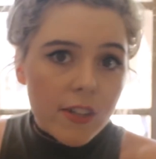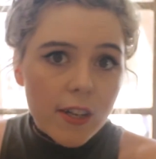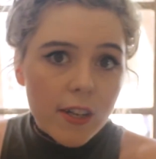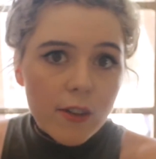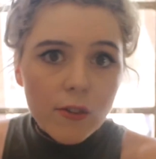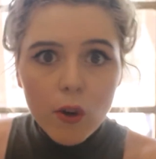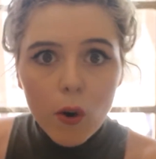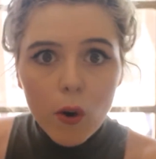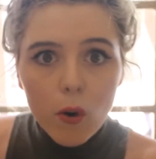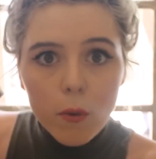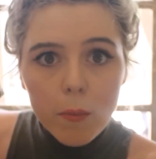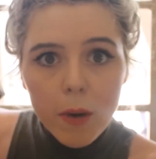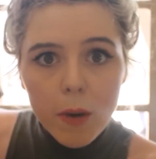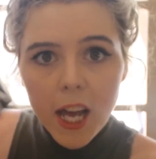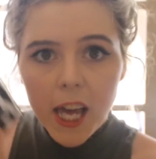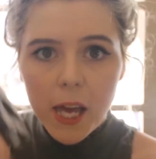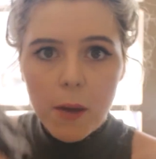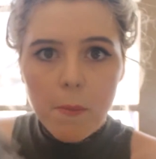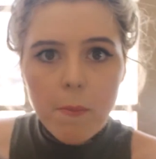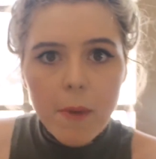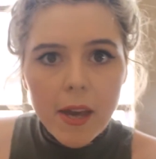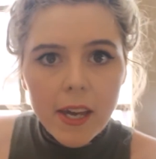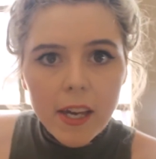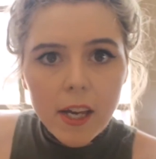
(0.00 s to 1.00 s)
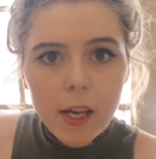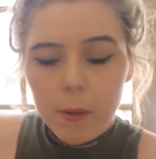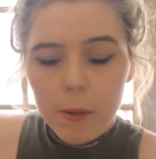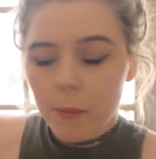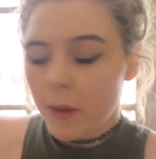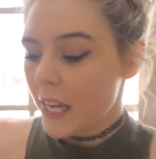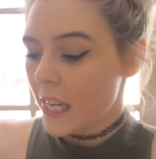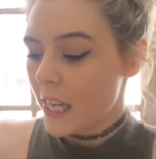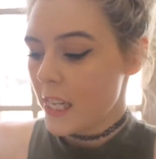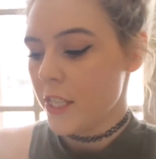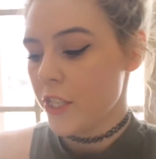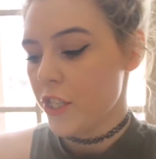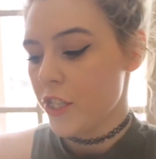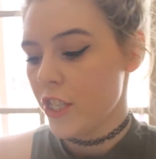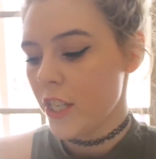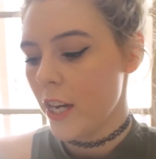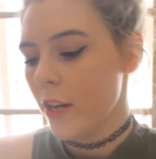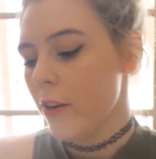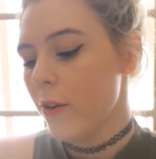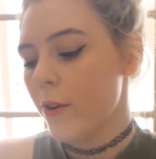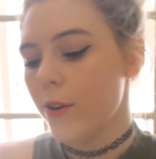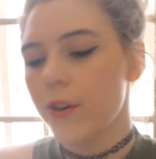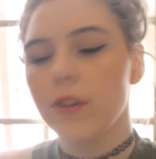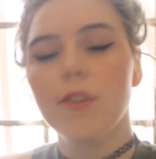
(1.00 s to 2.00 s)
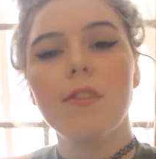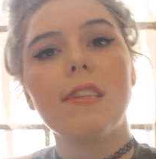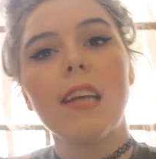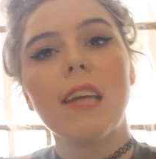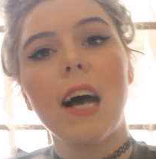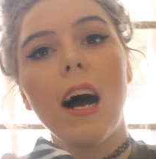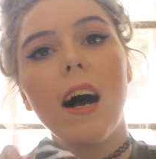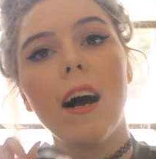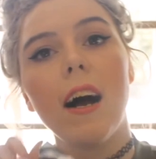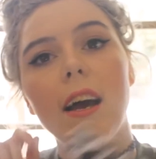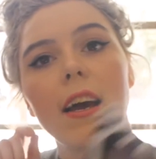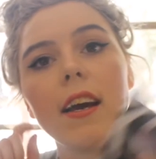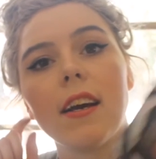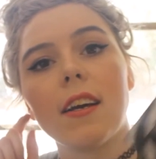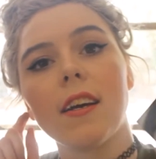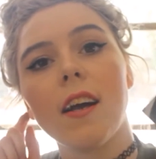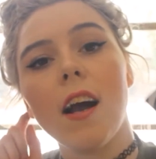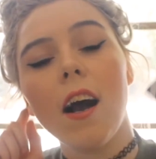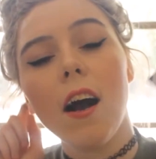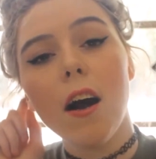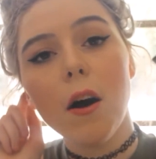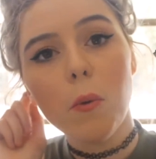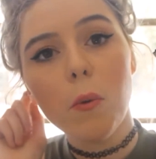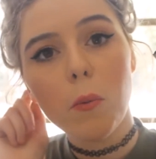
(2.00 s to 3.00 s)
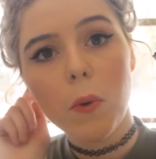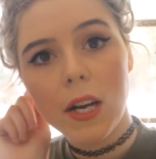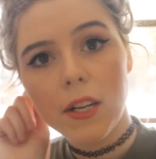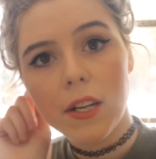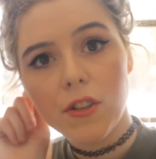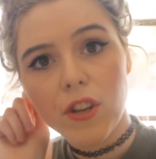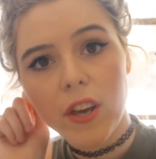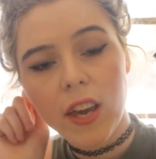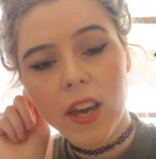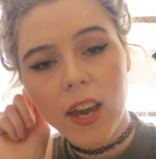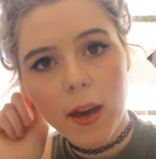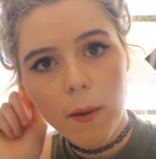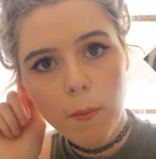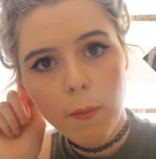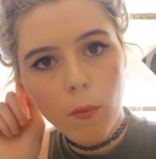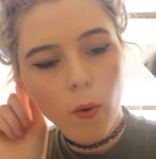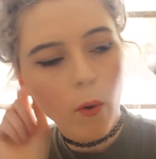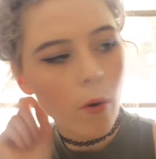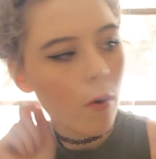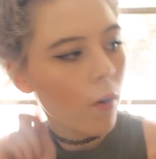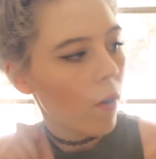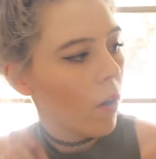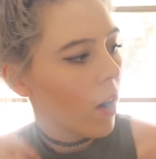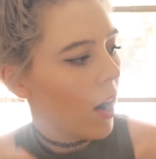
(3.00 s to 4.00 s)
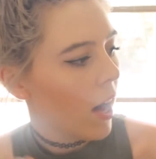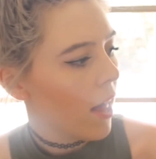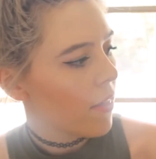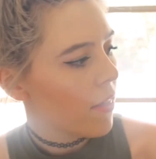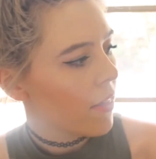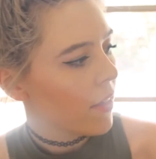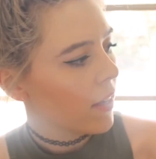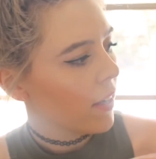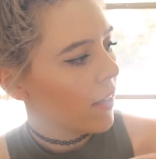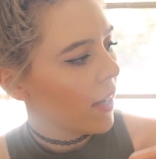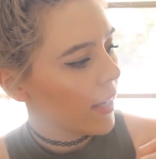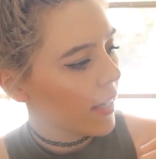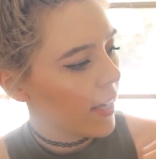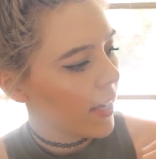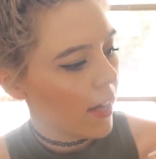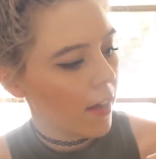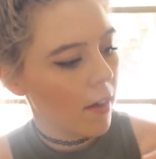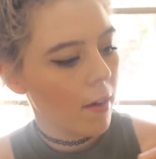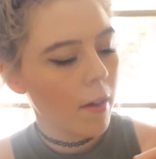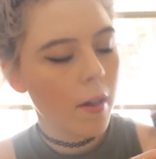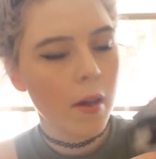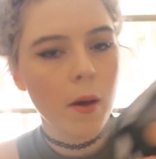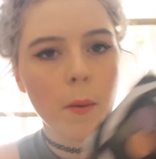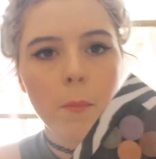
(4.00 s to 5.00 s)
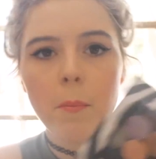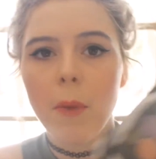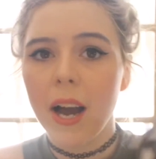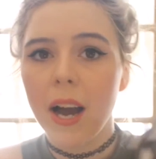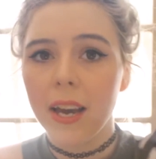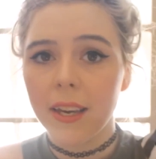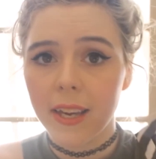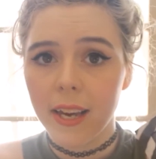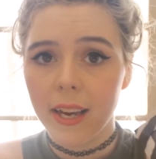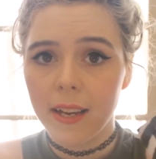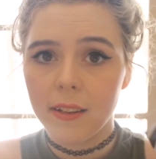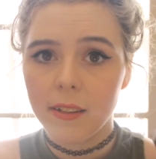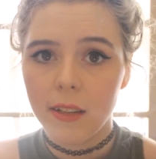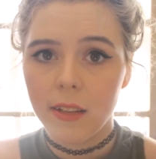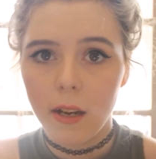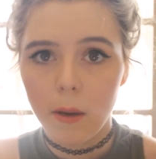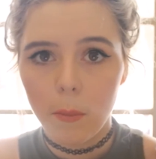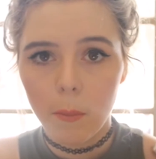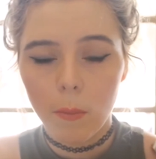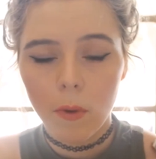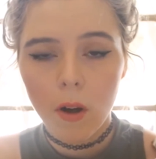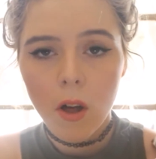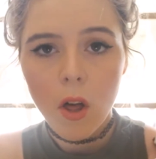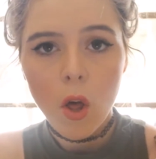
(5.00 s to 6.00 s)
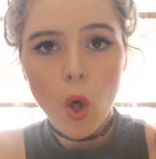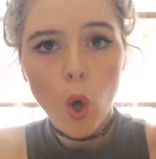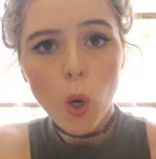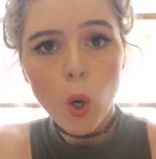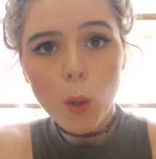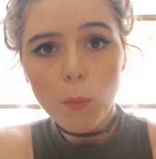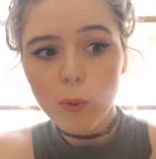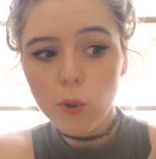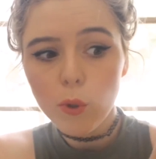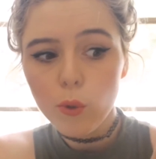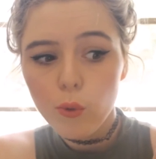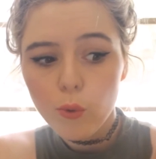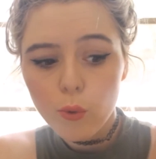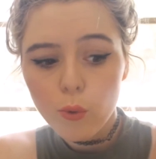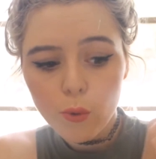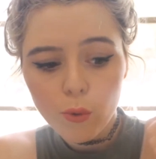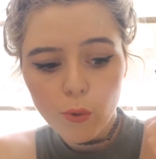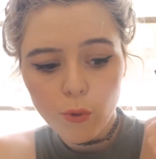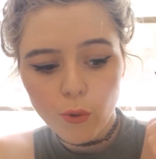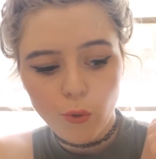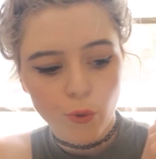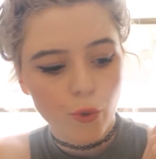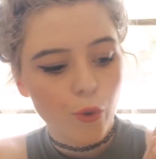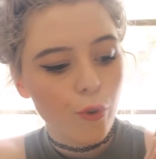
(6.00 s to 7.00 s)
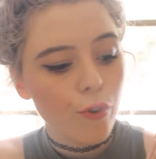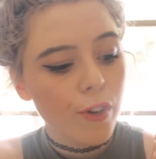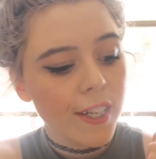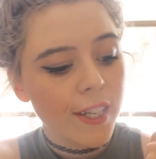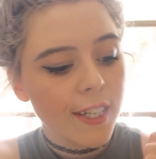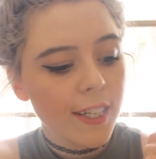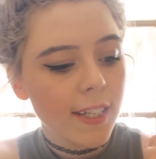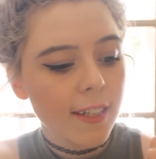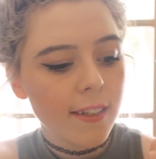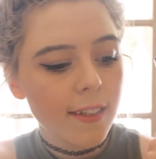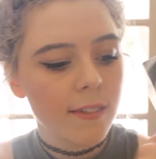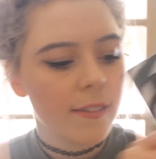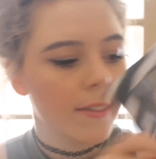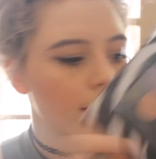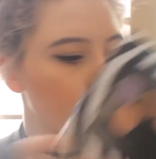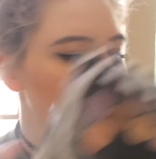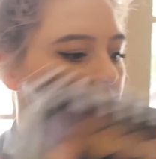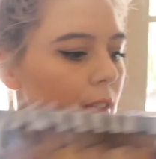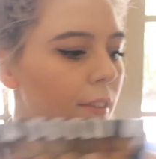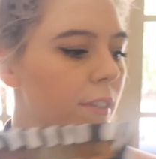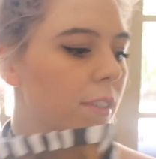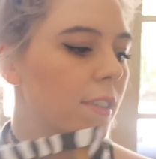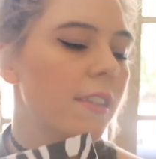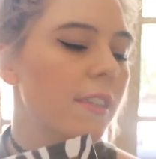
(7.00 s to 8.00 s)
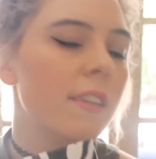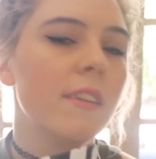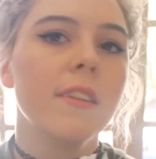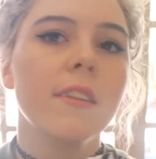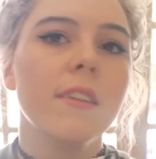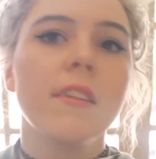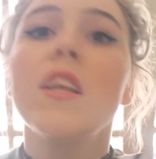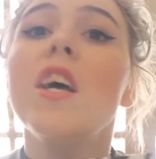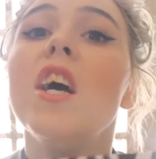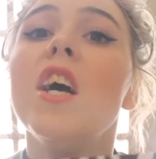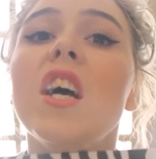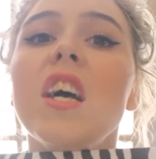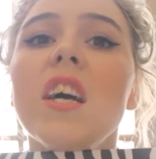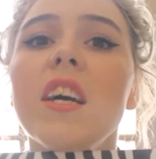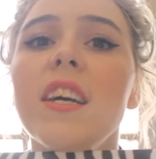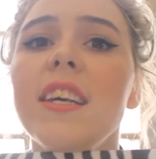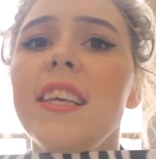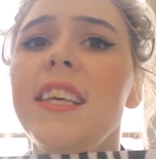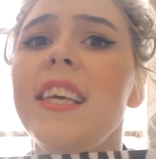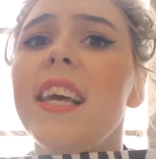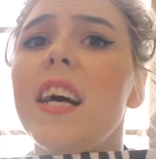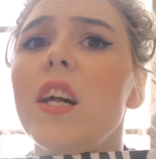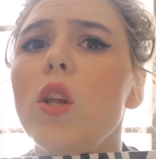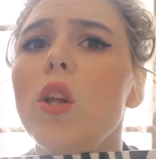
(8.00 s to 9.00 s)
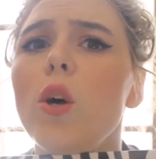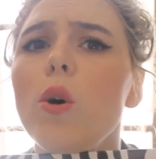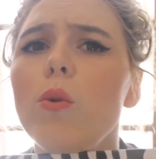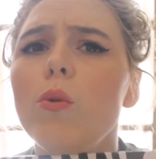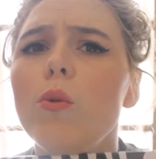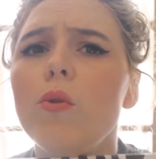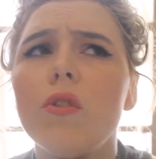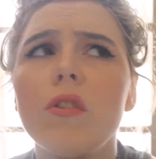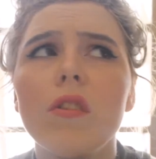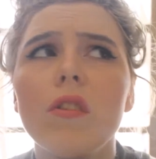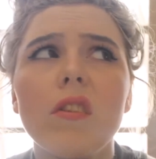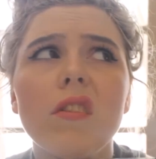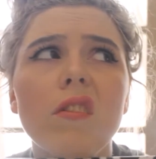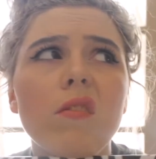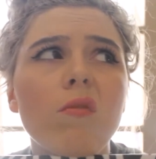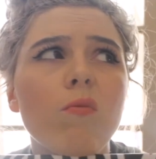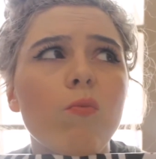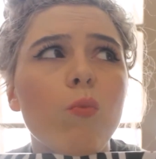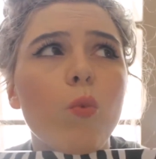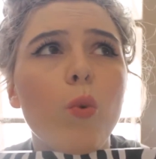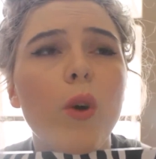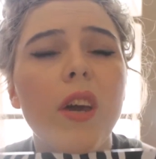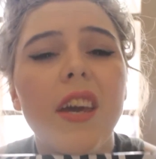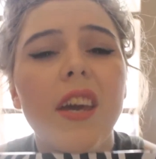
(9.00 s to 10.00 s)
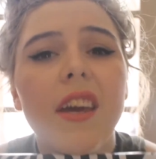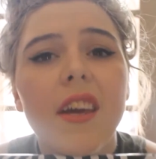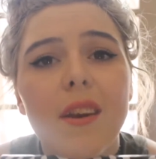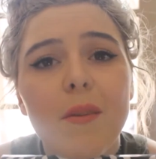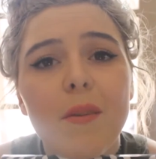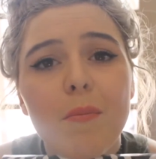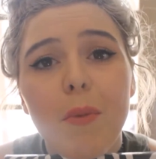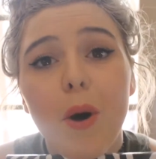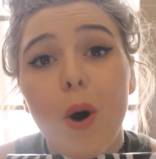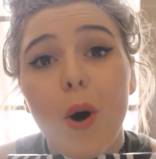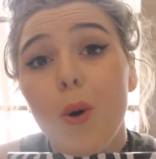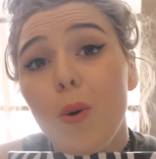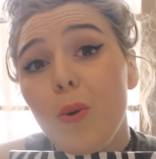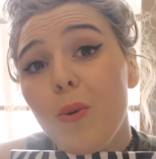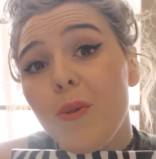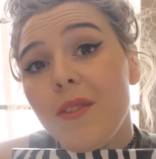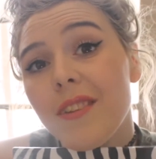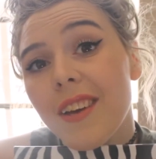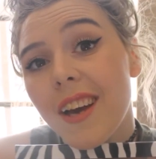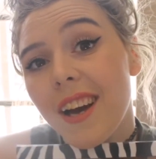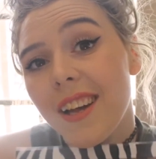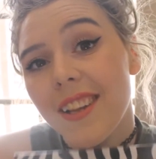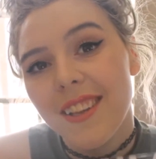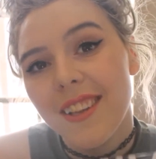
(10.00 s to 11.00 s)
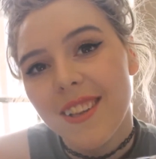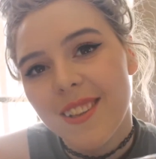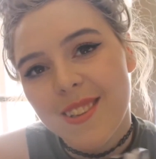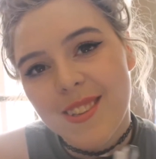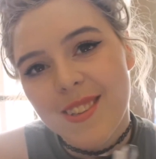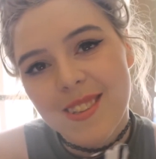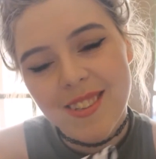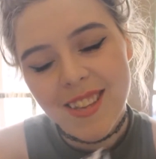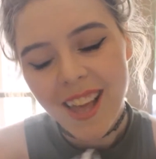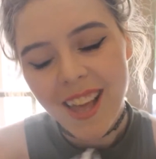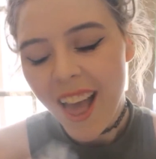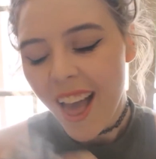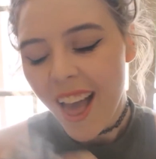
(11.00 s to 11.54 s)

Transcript: is all my Makeup Geek shadows. I can't wait to get more. I think I might get some blues and greens and yellows and weird bold colours.